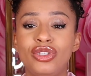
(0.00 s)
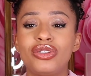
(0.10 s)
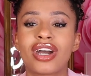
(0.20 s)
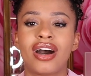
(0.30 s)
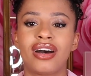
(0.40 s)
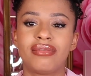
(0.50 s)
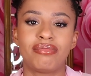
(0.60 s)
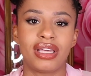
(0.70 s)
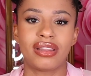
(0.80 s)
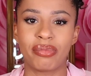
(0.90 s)
You can't
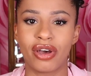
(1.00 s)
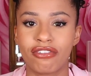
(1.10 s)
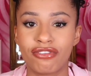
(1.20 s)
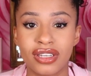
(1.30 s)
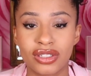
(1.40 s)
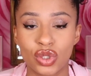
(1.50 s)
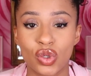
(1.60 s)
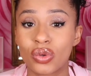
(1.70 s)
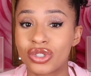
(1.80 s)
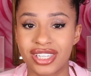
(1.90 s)
be the perfect
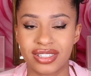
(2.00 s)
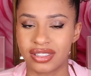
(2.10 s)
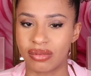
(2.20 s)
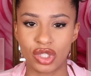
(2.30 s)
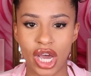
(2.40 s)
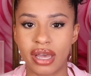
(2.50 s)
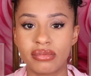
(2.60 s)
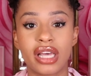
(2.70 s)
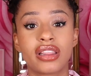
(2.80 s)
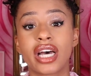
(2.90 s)
daughter
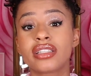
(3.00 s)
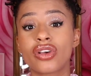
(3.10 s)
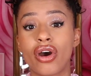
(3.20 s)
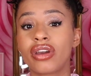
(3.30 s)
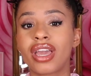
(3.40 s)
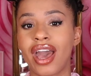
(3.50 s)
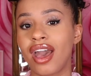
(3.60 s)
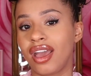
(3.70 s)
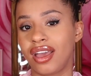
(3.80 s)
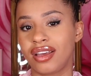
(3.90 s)
sometimes, and that's
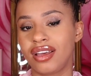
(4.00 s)
okay.